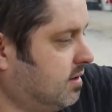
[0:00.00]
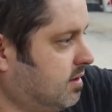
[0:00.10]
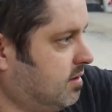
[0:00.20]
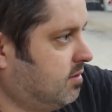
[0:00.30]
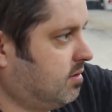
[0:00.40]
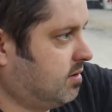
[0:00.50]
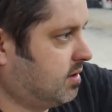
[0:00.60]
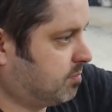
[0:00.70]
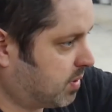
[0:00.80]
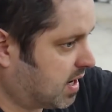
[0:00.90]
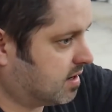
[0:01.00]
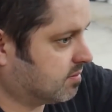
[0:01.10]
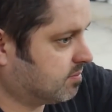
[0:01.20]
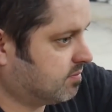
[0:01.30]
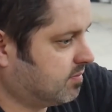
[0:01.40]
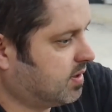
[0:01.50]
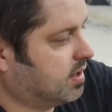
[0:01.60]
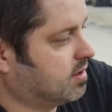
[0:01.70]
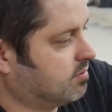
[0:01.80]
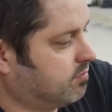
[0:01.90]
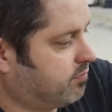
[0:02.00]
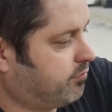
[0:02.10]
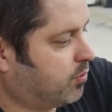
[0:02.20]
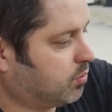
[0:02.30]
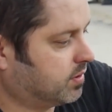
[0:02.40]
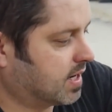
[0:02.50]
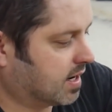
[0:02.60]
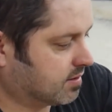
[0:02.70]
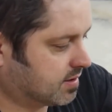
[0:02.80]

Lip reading: at the bottom and then fold down.